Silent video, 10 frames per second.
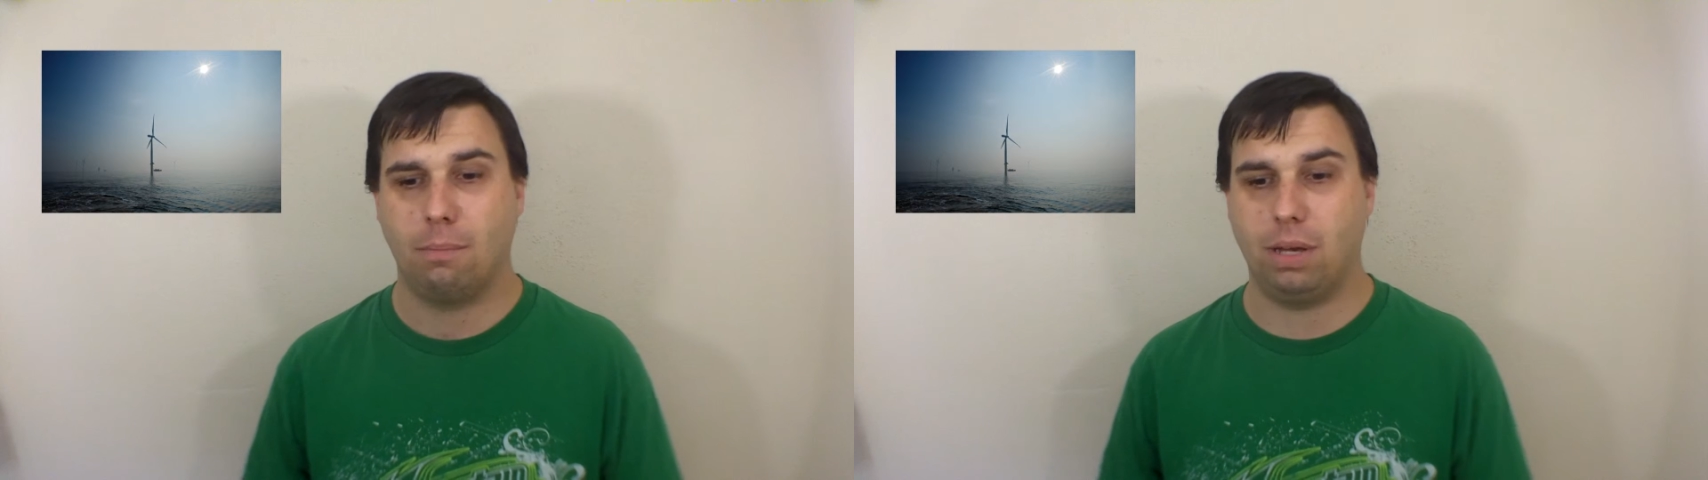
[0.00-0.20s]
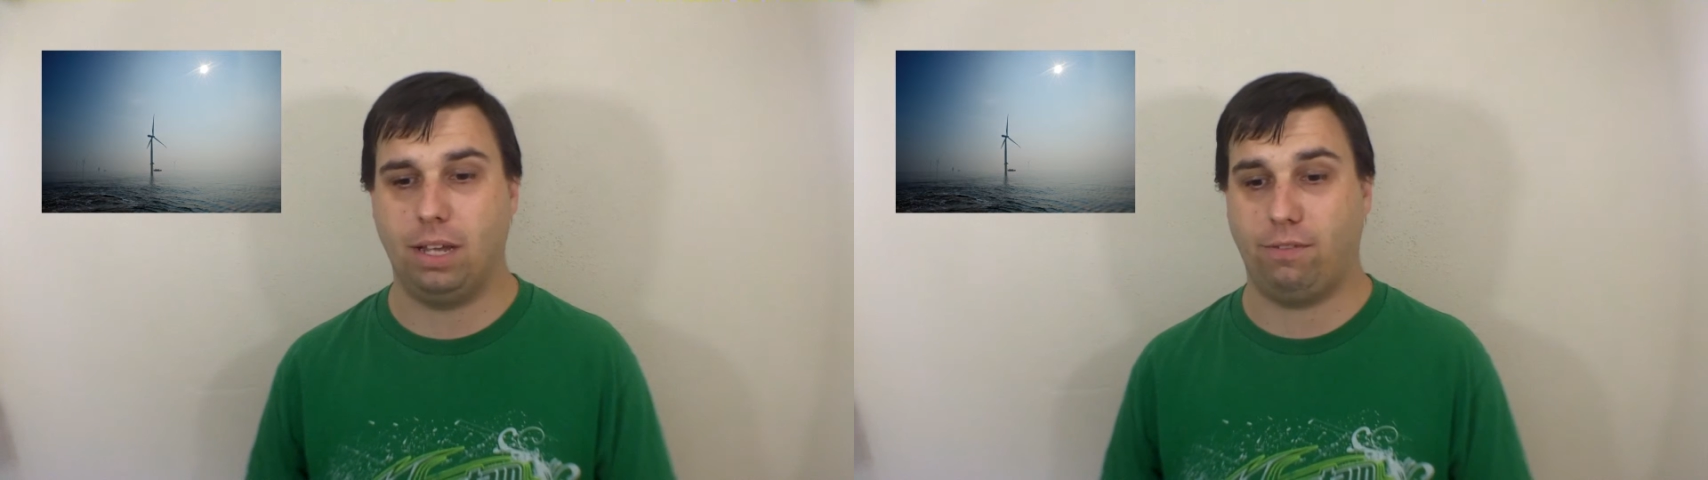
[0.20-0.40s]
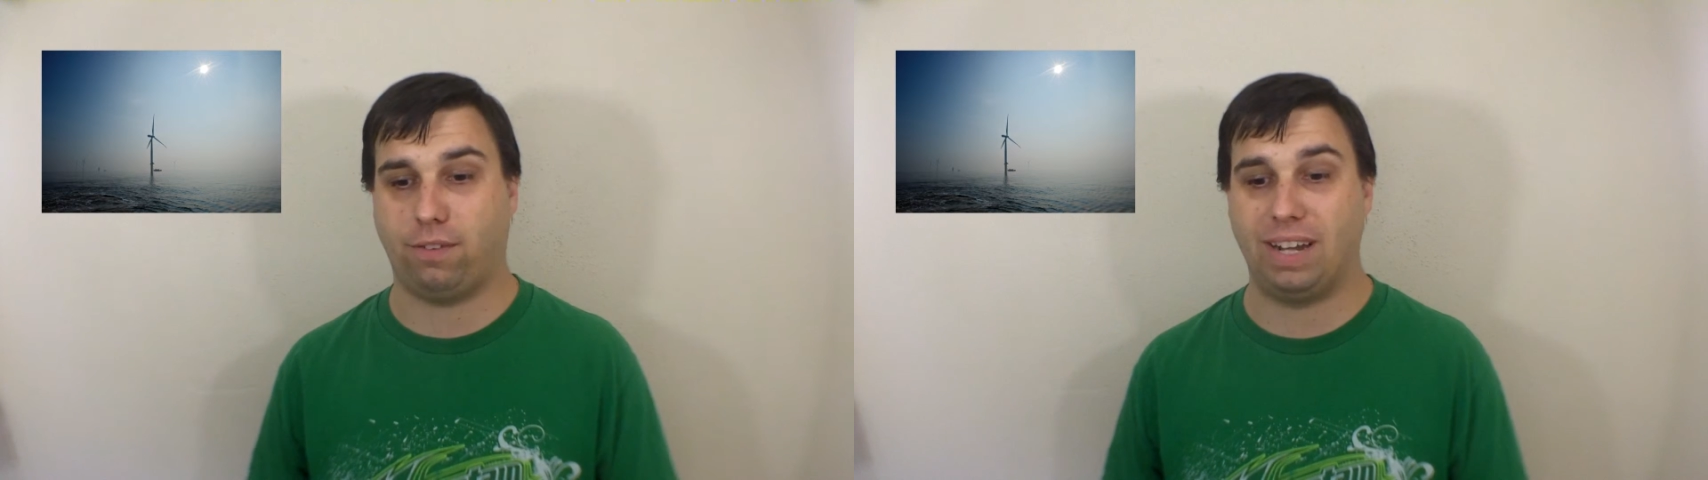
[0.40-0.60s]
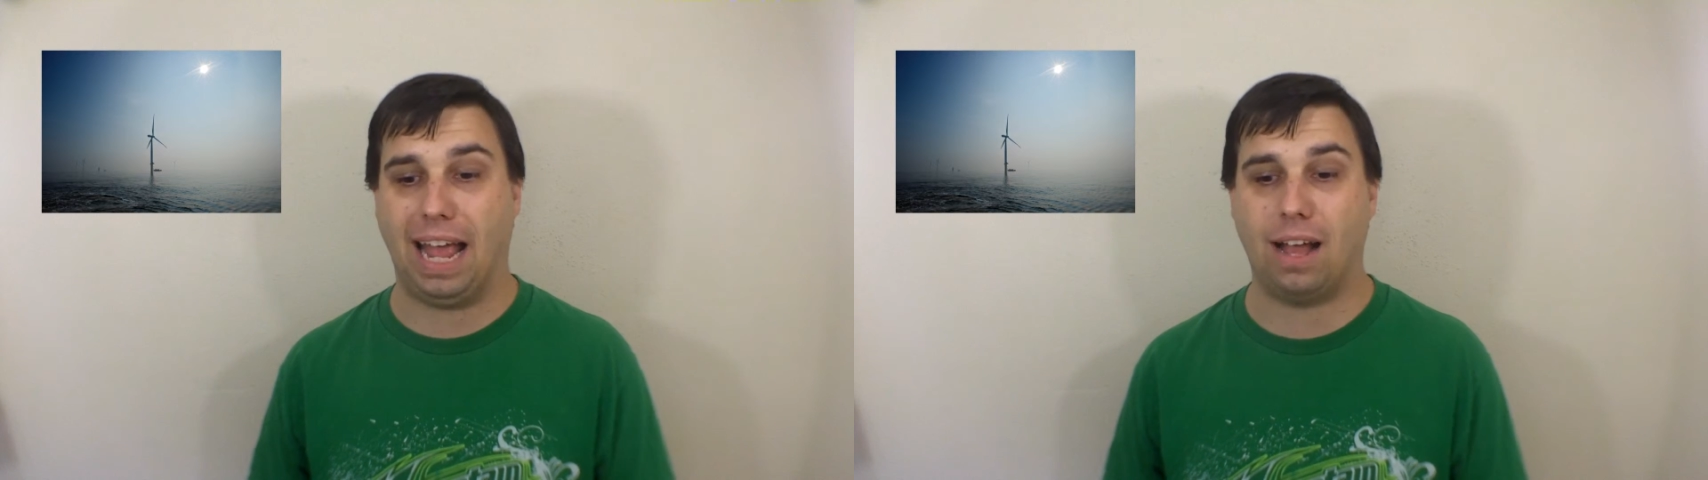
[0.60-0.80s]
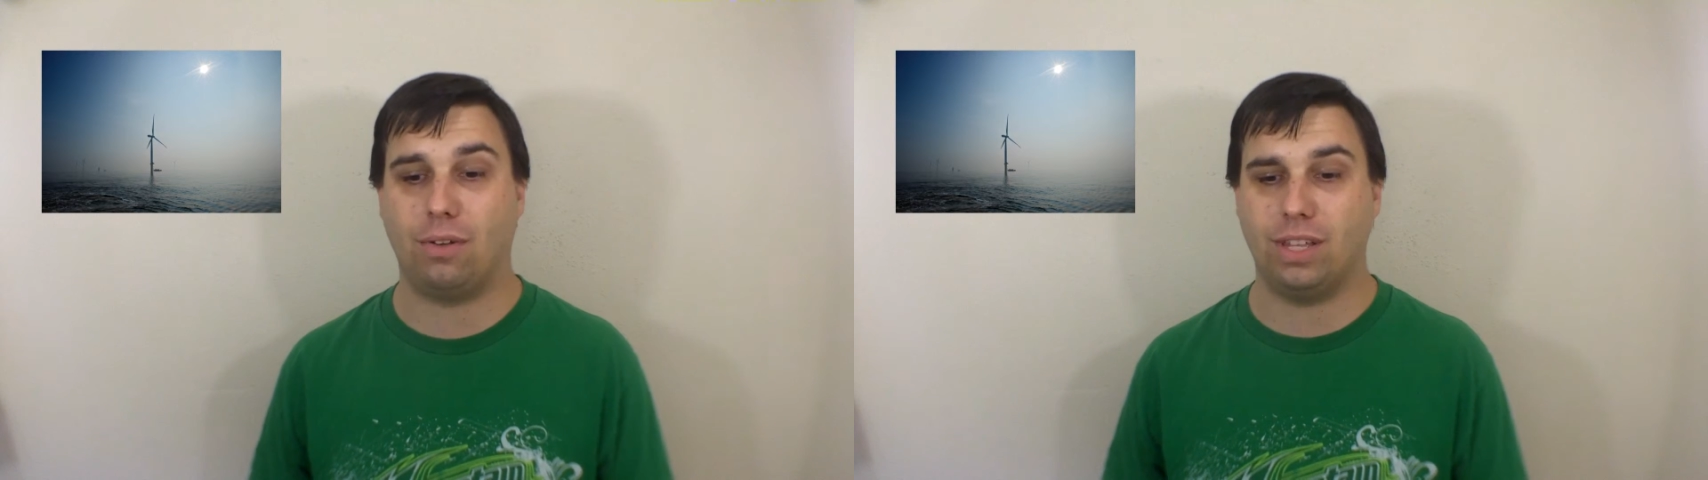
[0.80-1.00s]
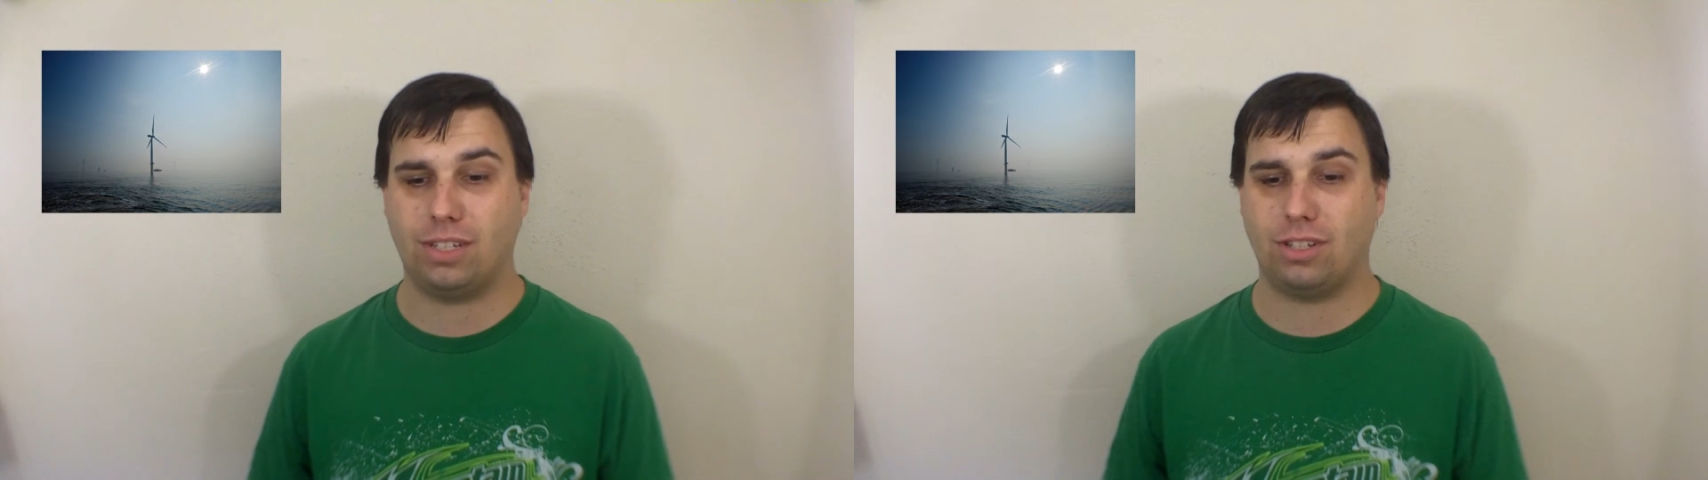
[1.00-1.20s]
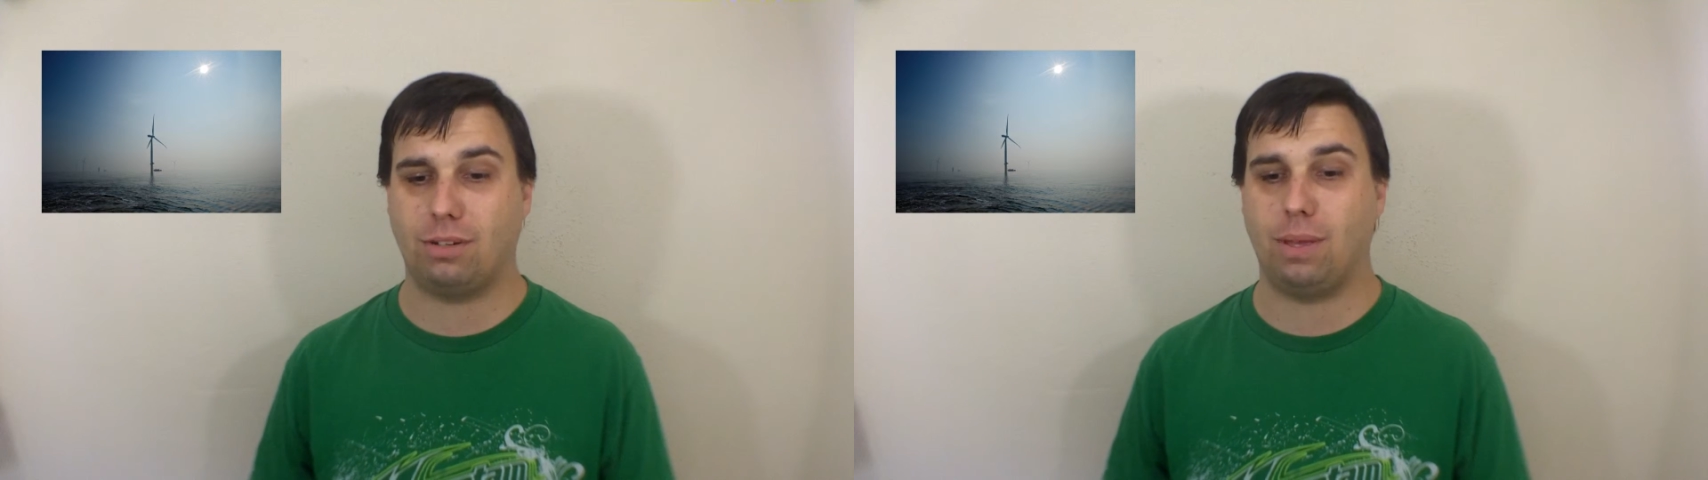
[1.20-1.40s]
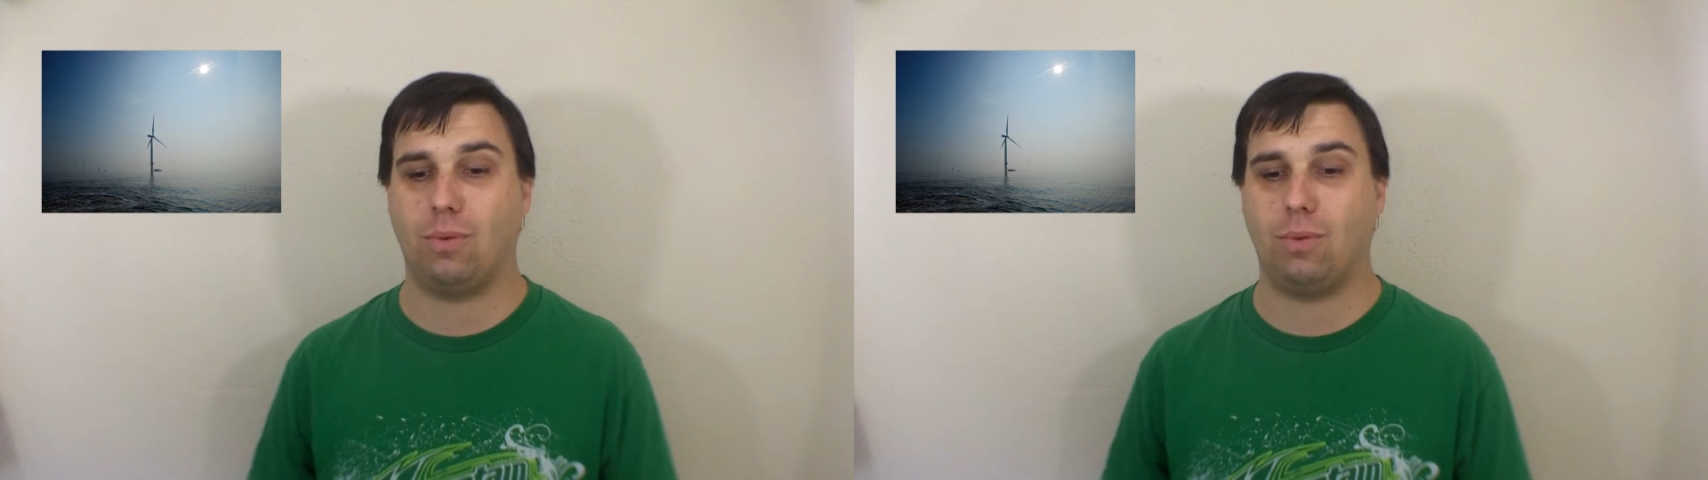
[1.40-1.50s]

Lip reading: But for now, this is going to